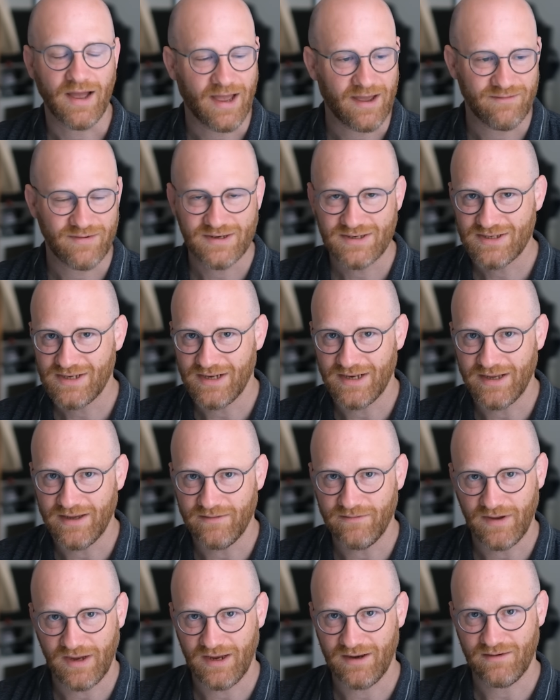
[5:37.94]
having to
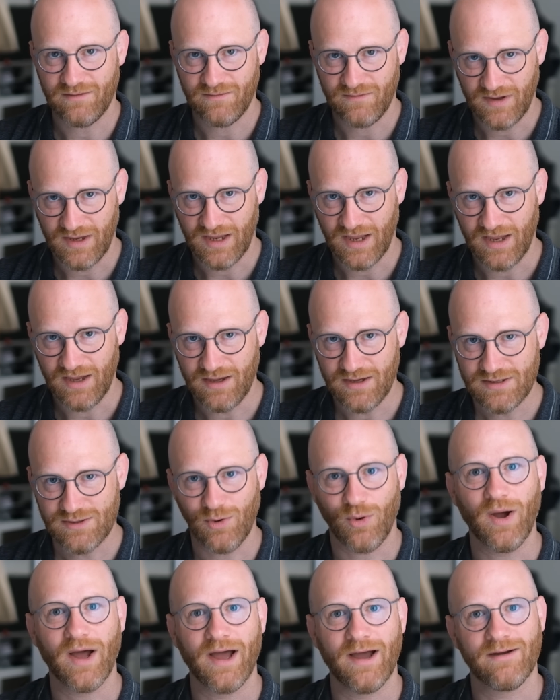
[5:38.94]
live in biggies
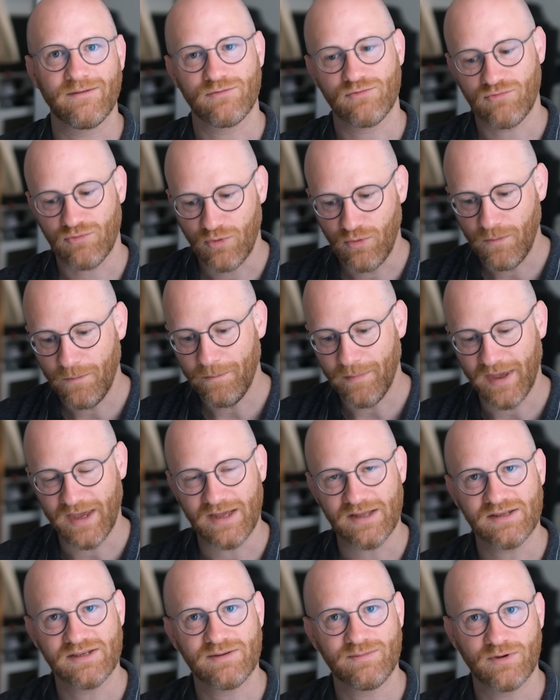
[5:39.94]
or have
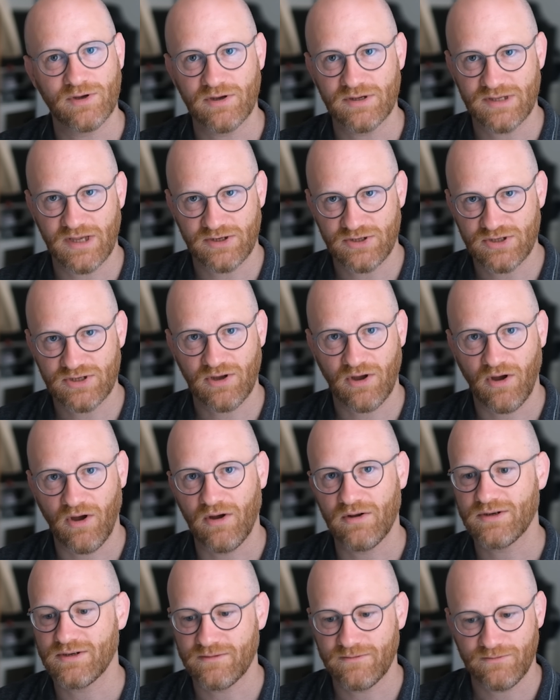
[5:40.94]
roommates because they just
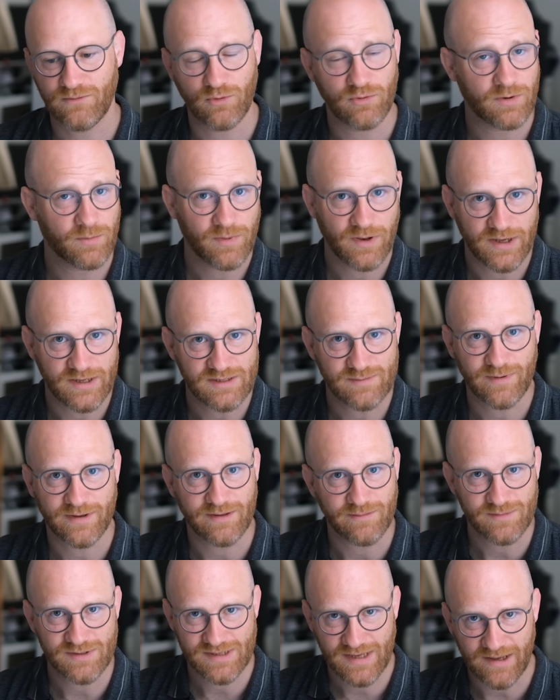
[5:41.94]
can't afford a place by
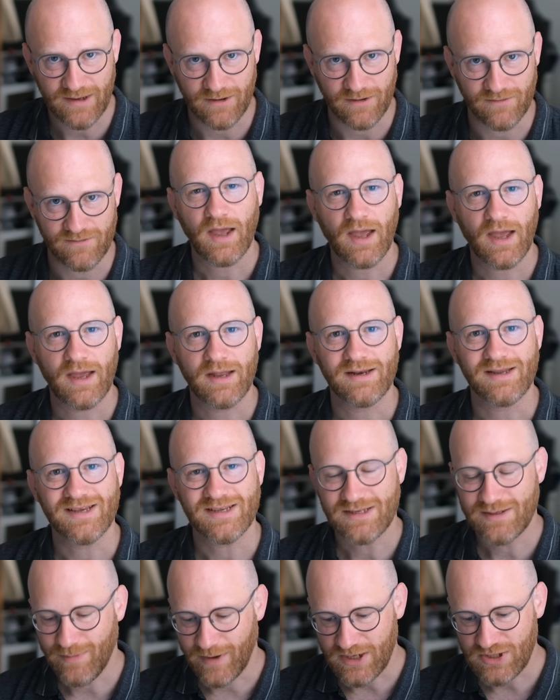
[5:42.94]
themselves. And
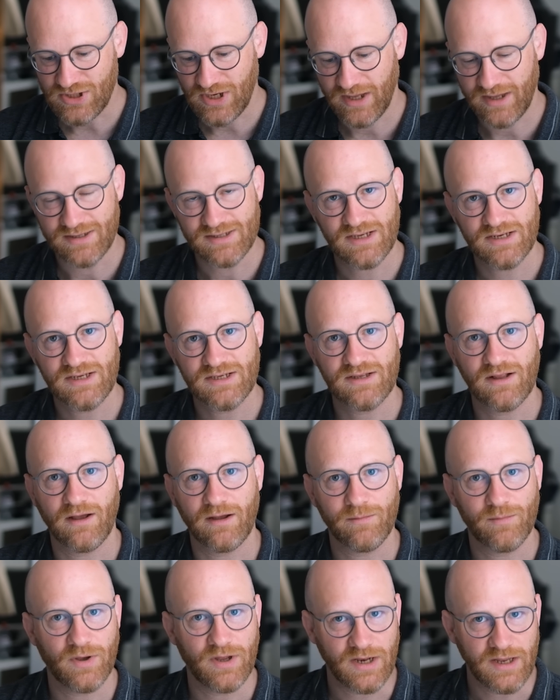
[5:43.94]
especially in cities
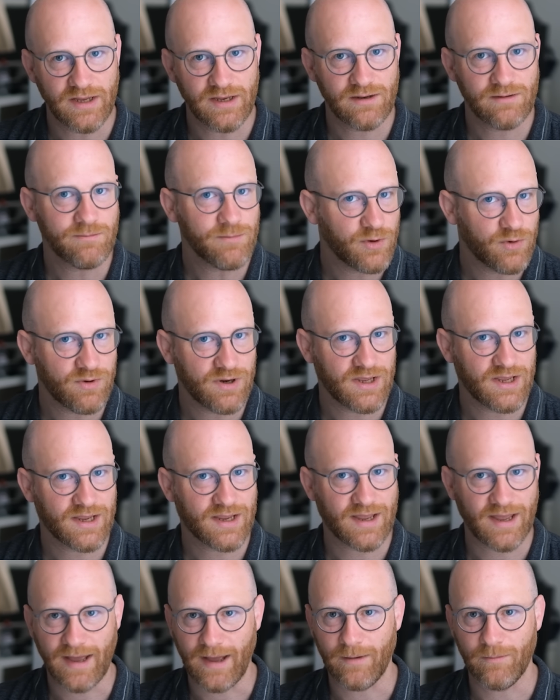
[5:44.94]
like Berlin,
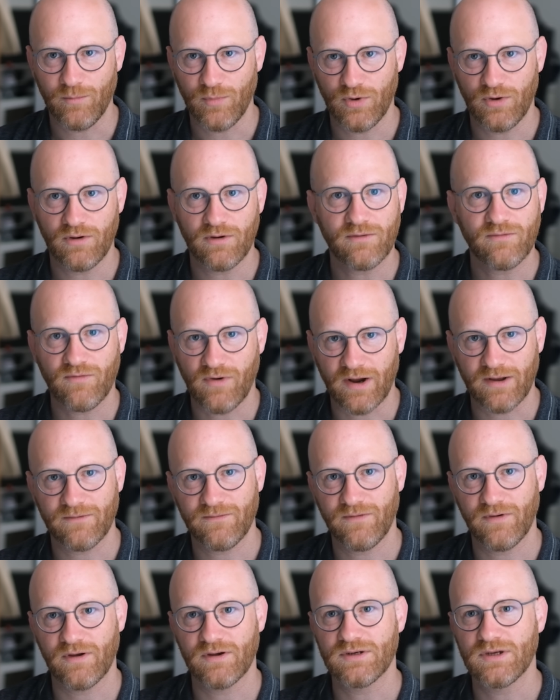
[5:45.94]
Munich, Hamburg,
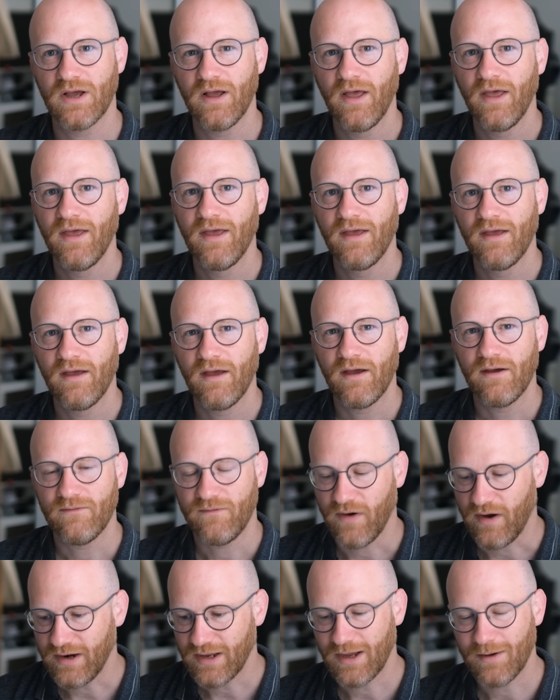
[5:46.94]
Frankfurt,
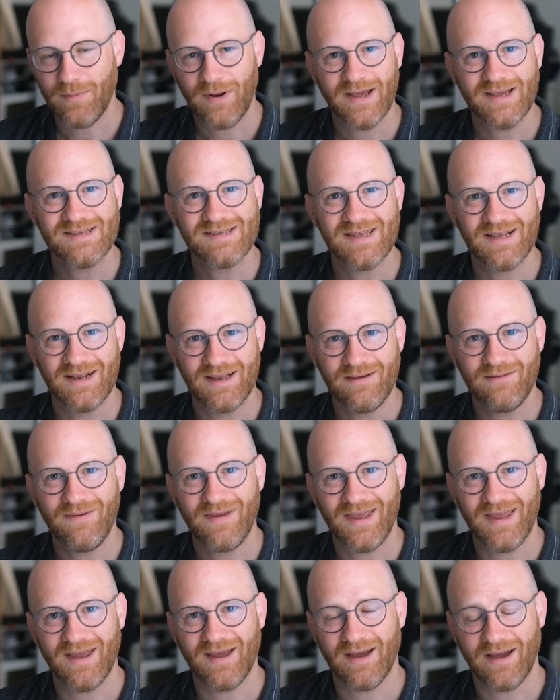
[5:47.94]
finding a place to live
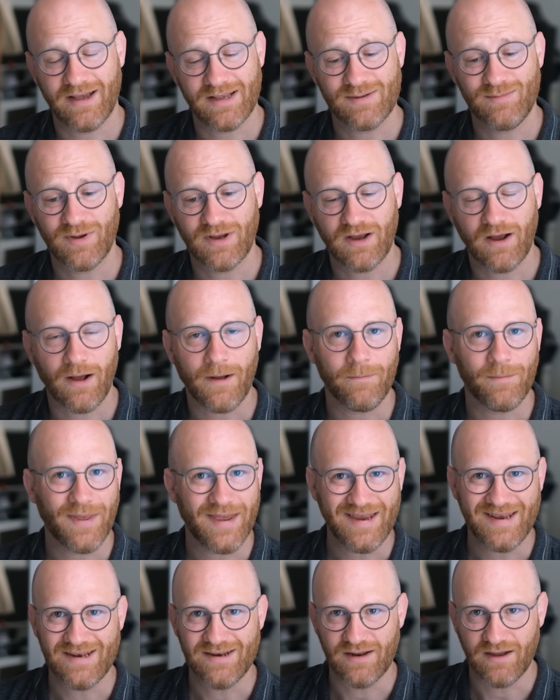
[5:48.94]
here has become
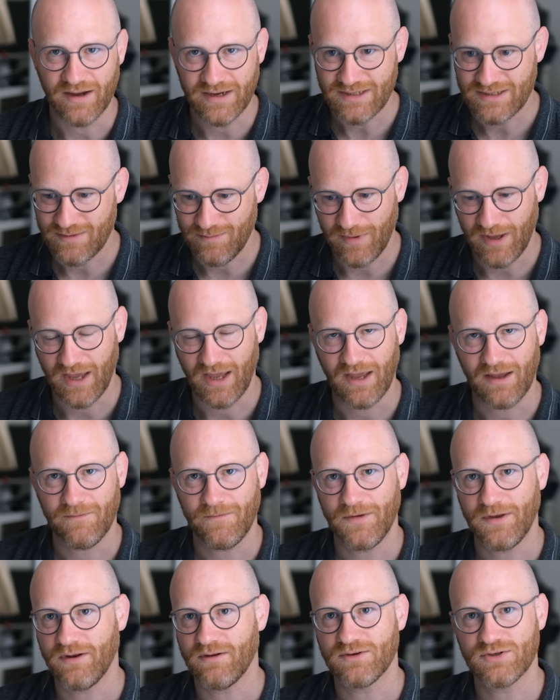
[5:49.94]
a nightmare.
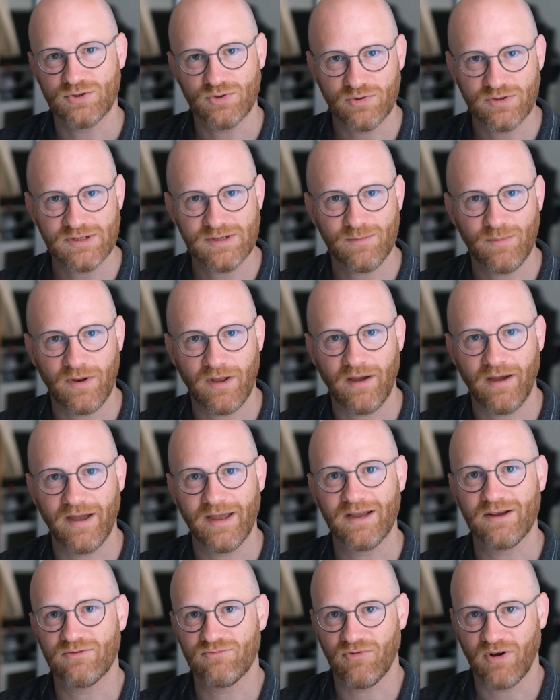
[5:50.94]
Short
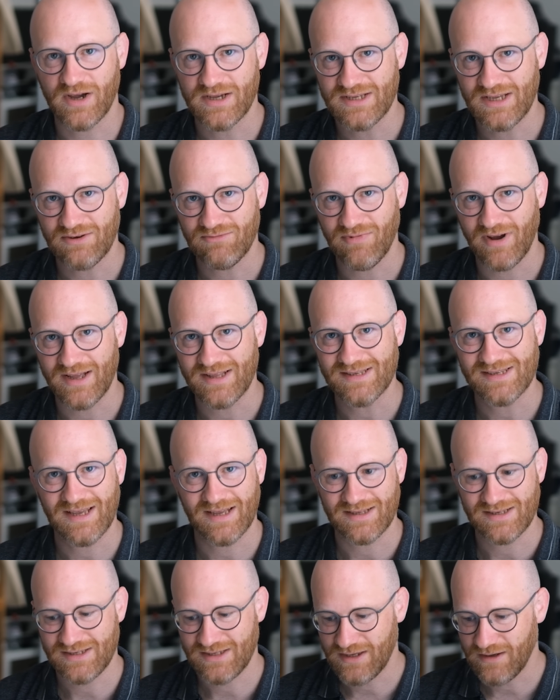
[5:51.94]
supply, rising rents,
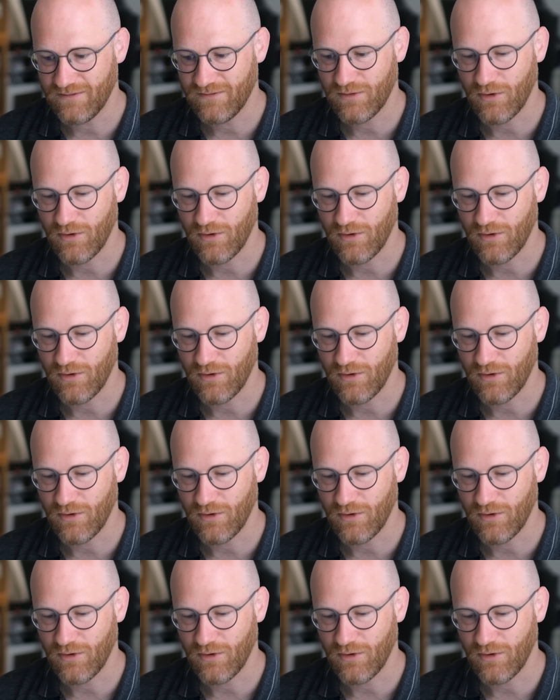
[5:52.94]
and stiff